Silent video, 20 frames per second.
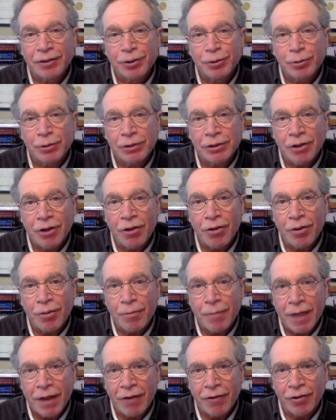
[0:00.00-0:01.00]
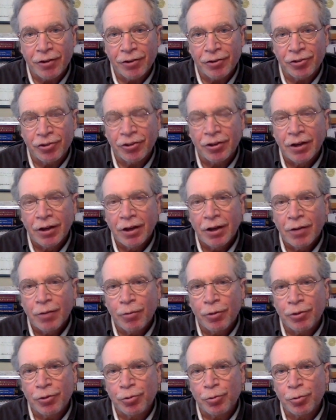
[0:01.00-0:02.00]
to annul the marriage,
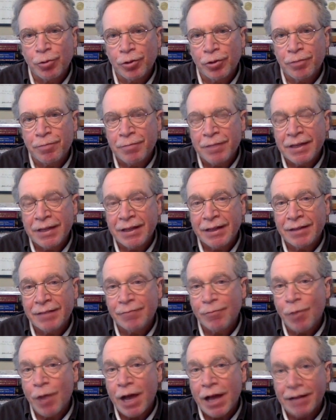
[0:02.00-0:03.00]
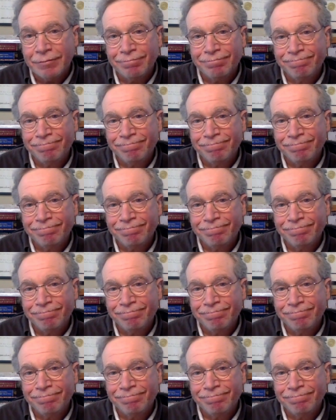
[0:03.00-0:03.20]
which would mean what?